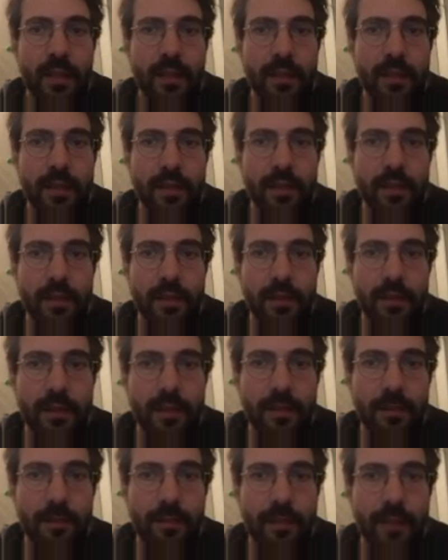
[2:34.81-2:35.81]

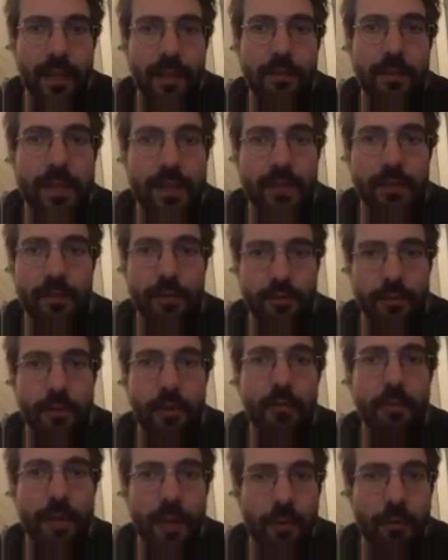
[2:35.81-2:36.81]
actually the
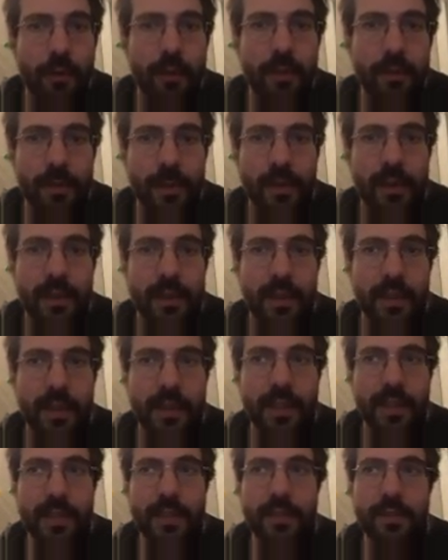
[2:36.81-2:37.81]
whole area
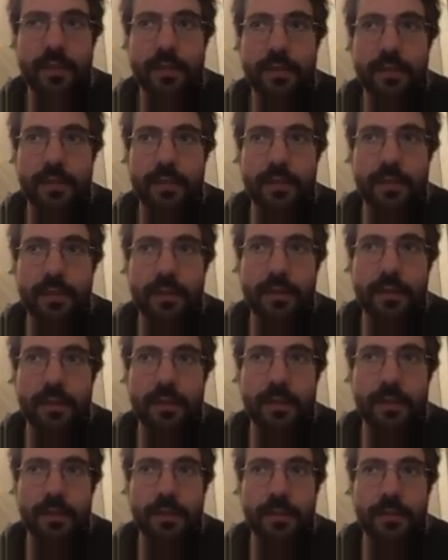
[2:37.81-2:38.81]
is
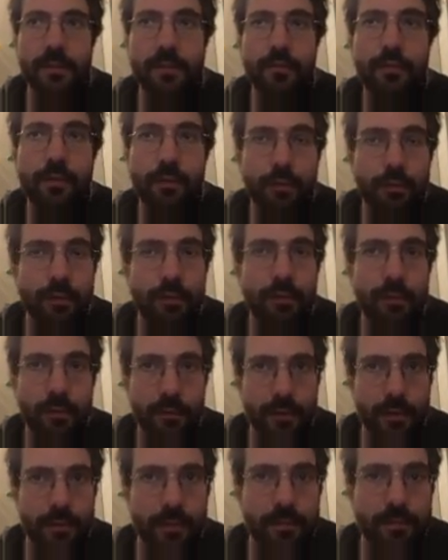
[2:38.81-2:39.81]
prone to floods.